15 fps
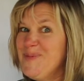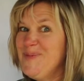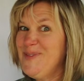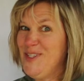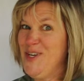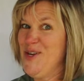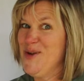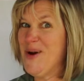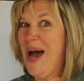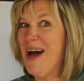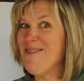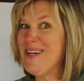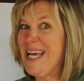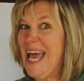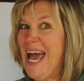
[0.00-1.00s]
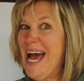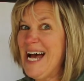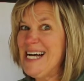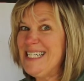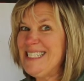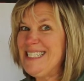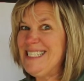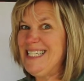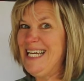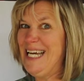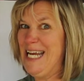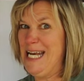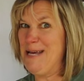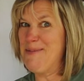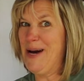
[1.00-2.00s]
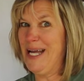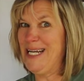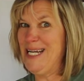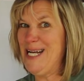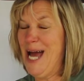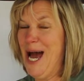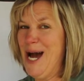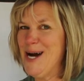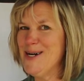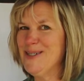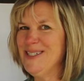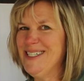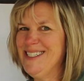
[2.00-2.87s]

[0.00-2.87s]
Do you have a guess? Anybody know?